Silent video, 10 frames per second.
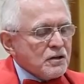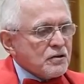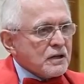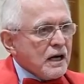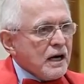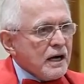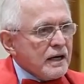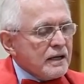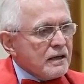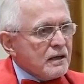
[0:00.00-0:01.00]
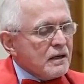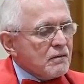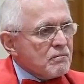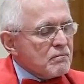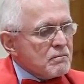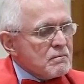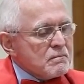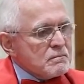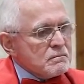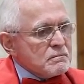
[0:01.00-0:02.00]
another guy, uh,
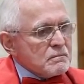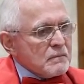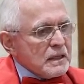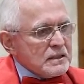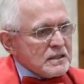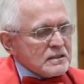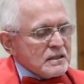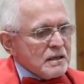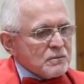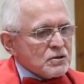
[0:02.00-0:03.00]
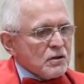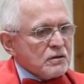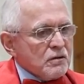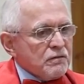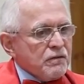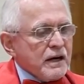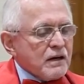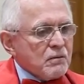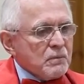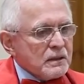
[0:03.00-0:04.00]
he says the numbers aren't
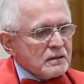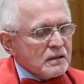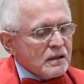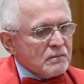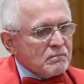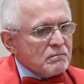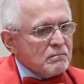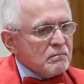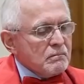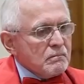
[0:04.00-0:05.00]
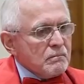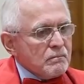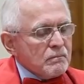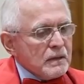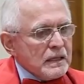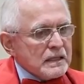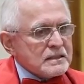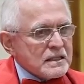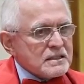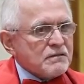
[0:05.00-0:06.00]
final, but uh, in
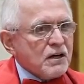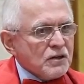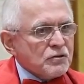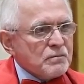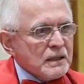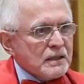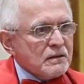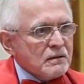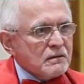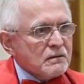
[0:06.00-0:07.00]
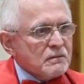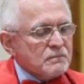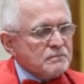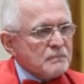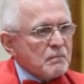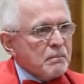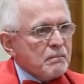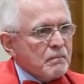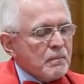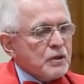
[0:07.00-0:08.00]
excess of 100 million
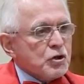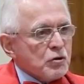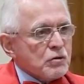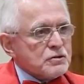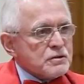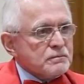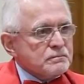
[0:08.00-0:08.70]
euros.